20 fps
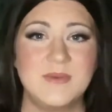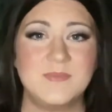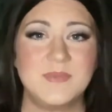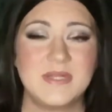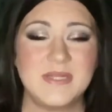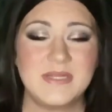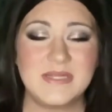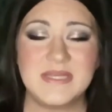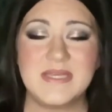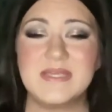
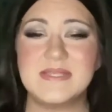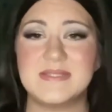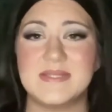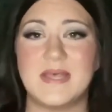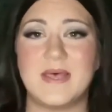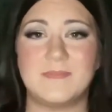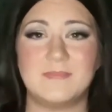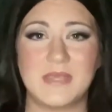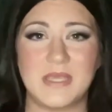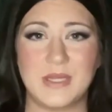Please
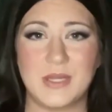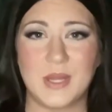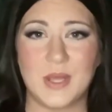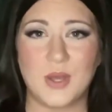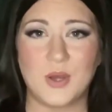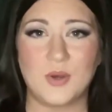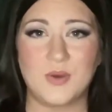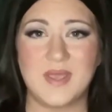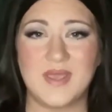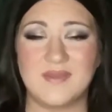let me
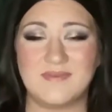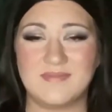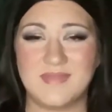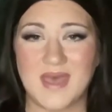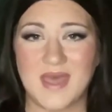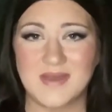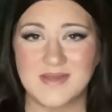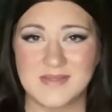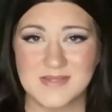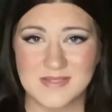know if
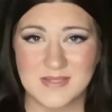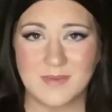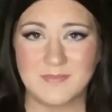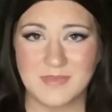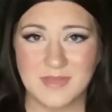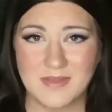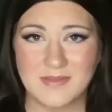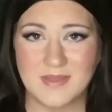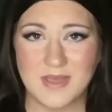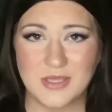that is
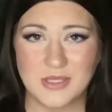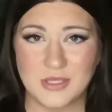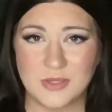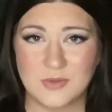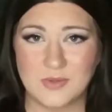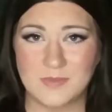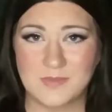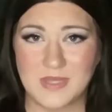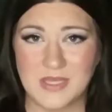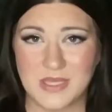something that you
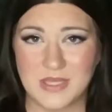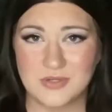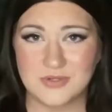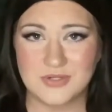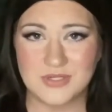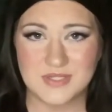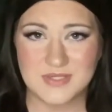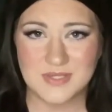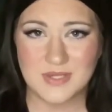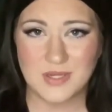would be
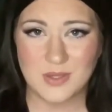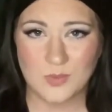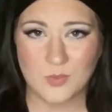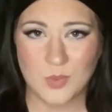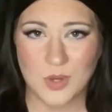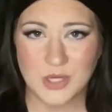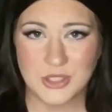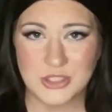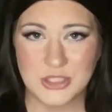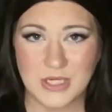interested in
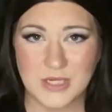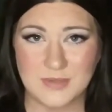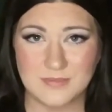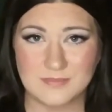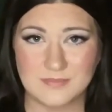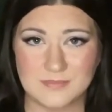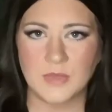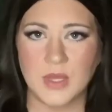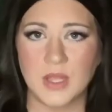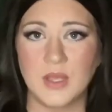
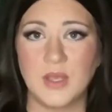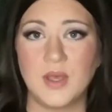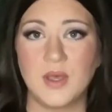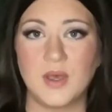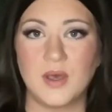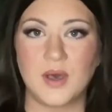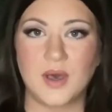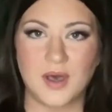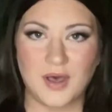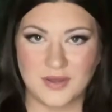watching.
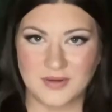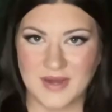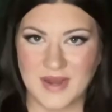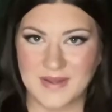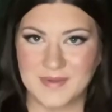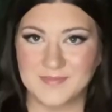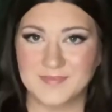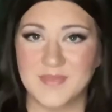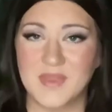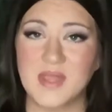All
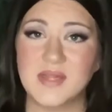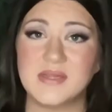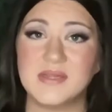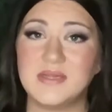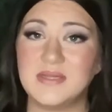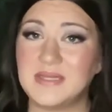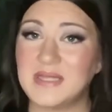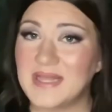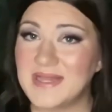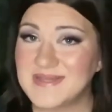right,
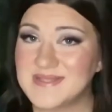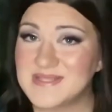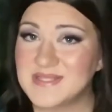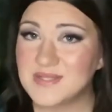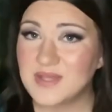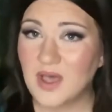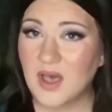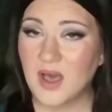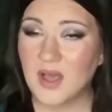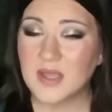let's
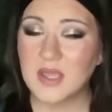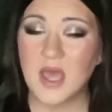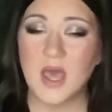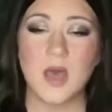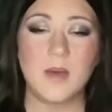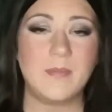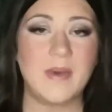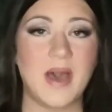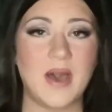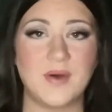talk
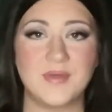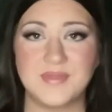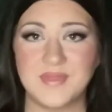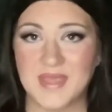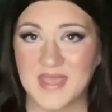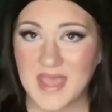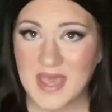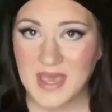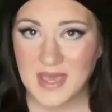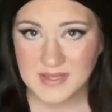about
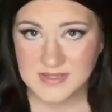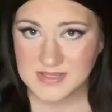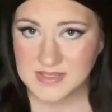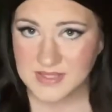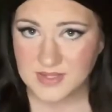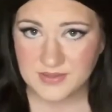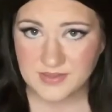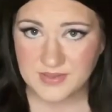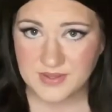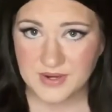the
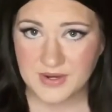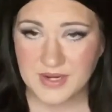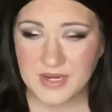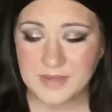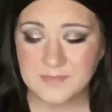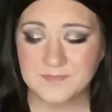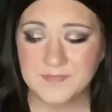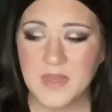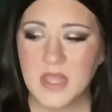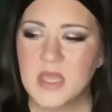accident
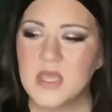theory.